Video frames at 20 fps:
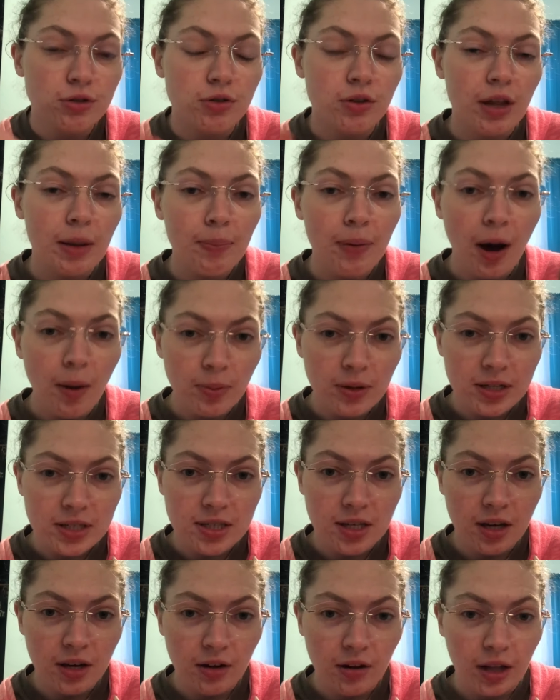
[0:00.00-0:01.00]
Well, that puppy is
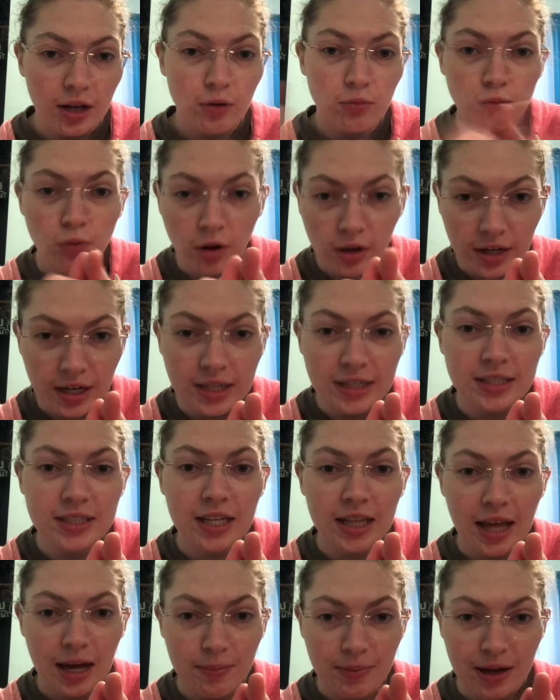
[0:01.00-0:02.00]
gonna like run into
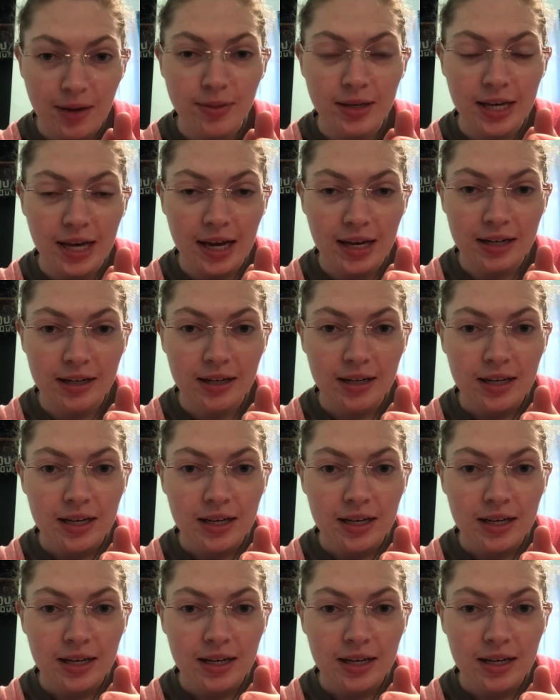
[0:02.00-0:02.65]
that baby gate,